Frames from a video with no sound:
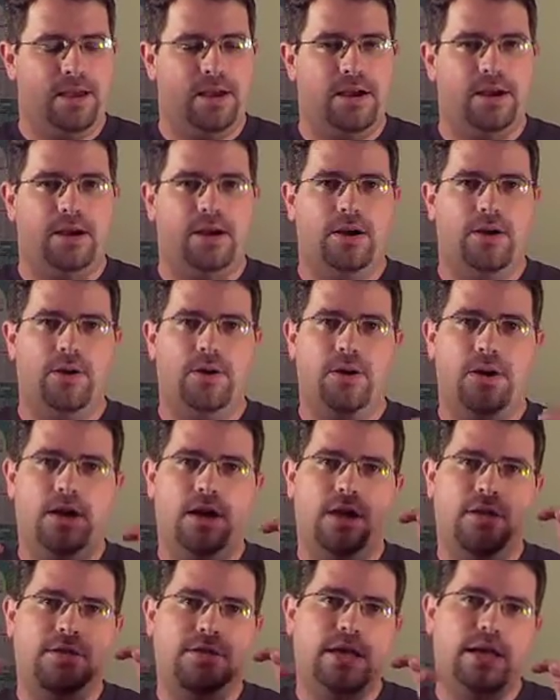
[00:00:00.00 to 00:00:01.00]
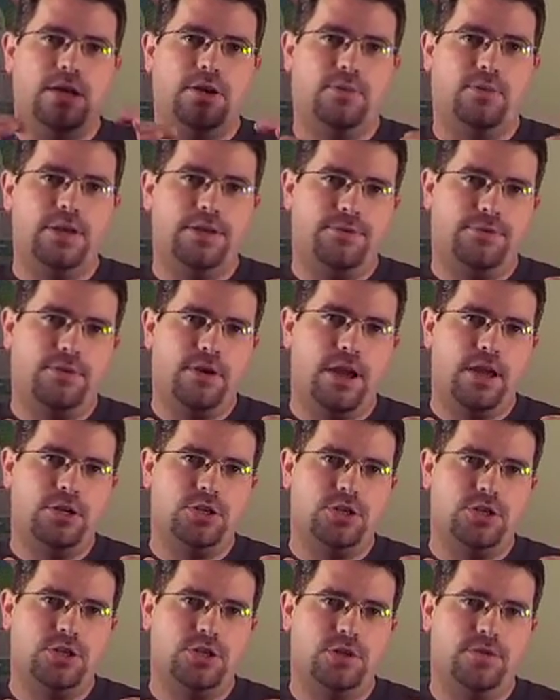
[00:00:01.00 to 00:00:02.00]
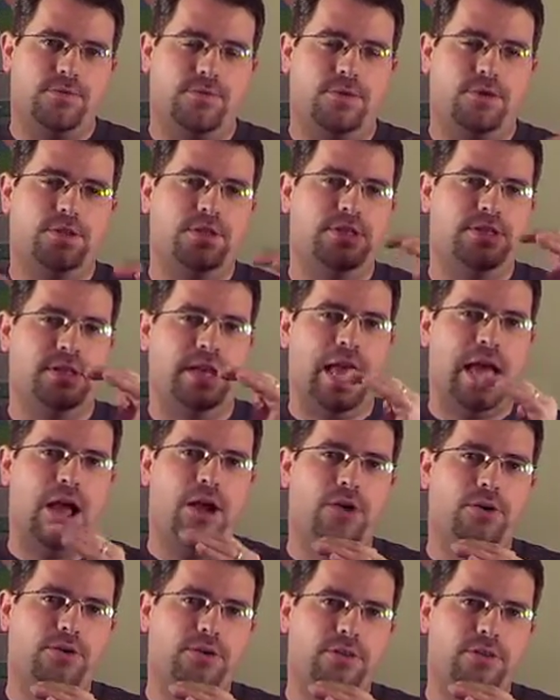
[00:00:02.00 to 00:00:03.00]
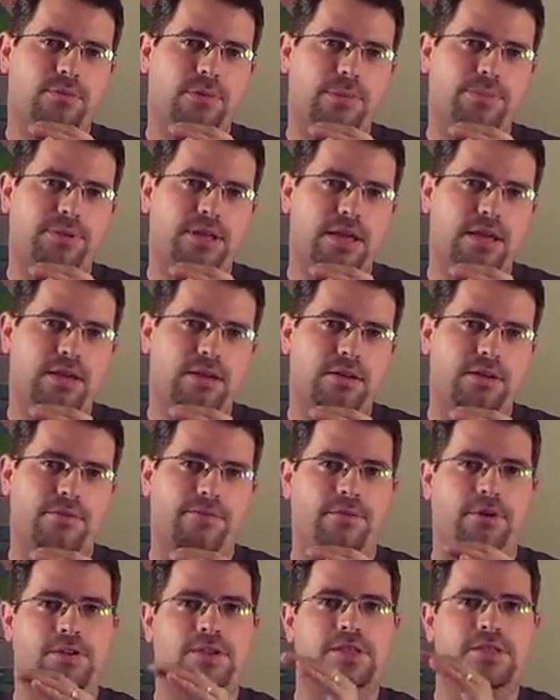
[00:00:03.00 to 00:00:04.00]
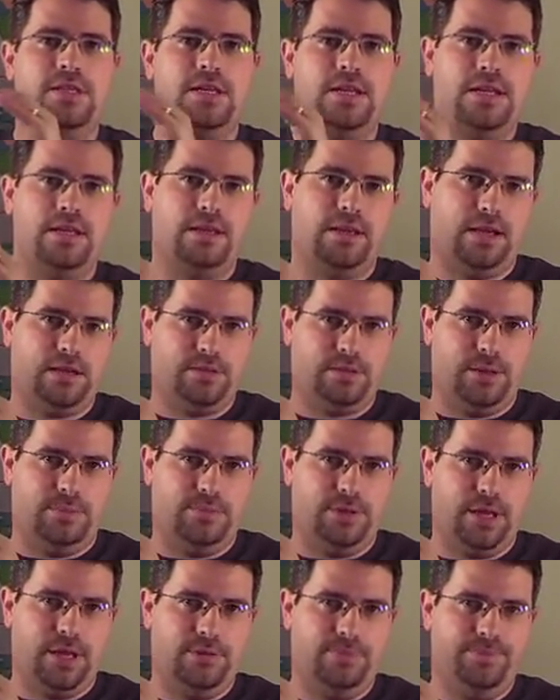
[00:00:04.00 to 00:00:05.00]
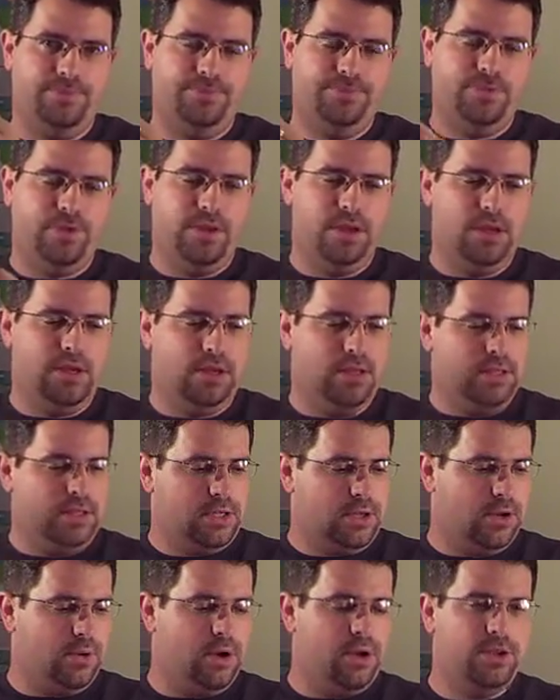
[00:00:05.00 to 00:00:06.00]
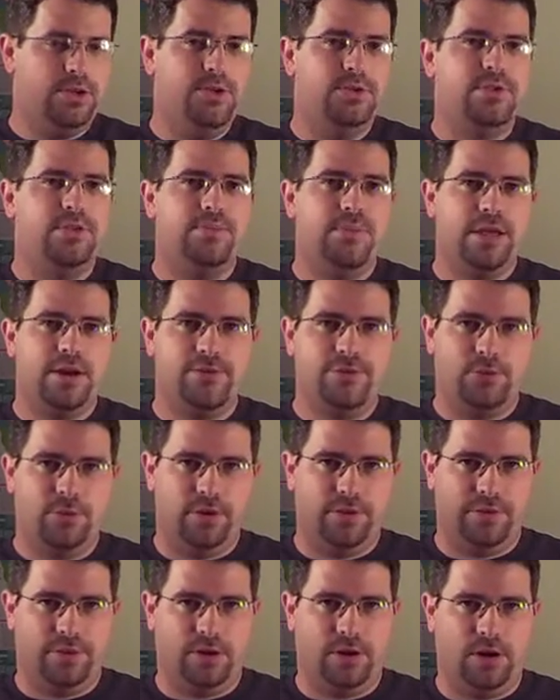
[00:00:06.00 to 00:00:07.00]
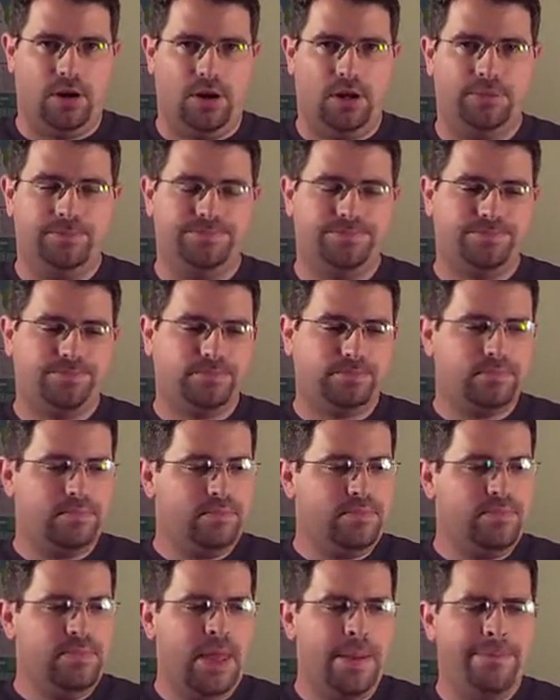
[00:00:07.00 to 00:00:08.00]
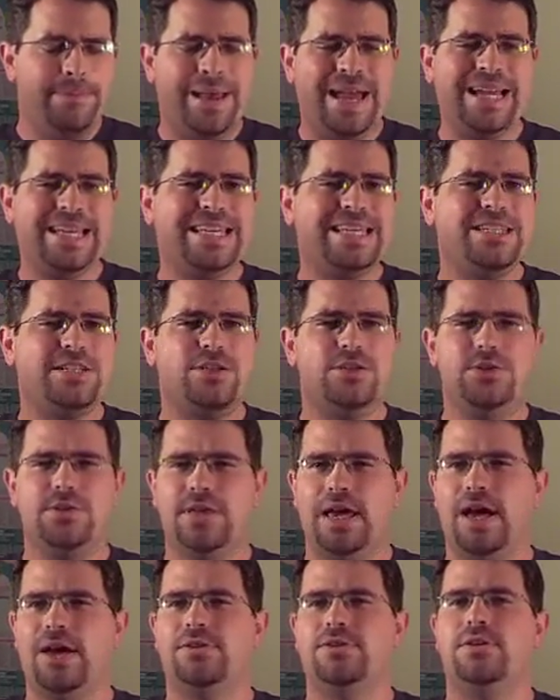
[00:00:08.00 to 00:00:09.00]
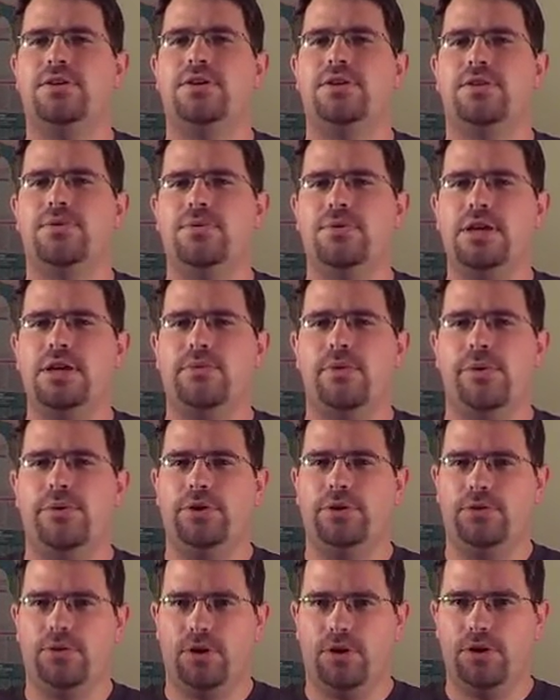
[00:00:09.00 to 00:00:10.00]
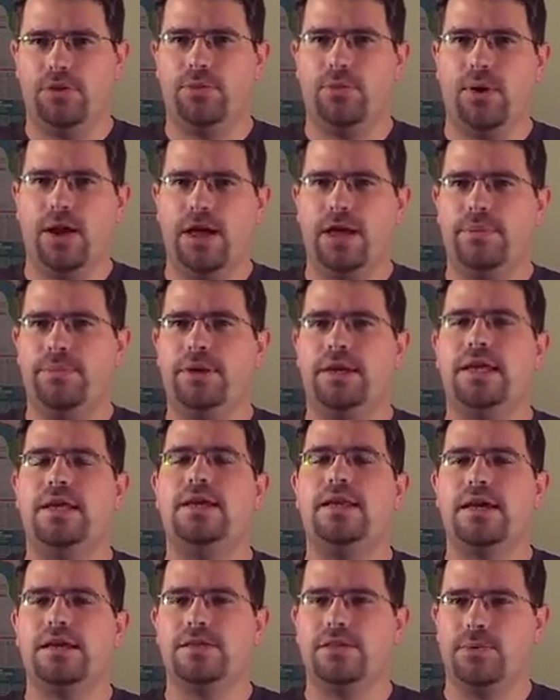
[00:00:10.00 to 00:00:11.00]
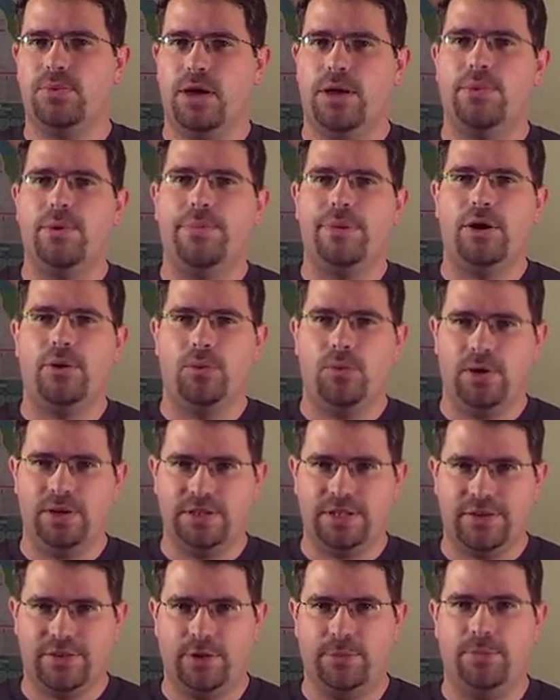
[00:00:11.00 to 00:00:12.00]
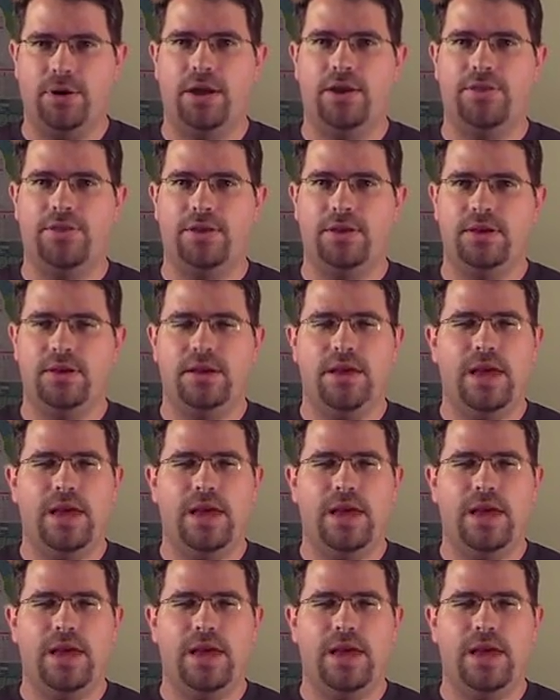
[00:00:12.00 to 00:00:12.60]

uh, a data refresh versus an algorithm update versus an index update. So I'll use the metaphor of a car. Back in 2003, we would crawl the web and index the web about once every month.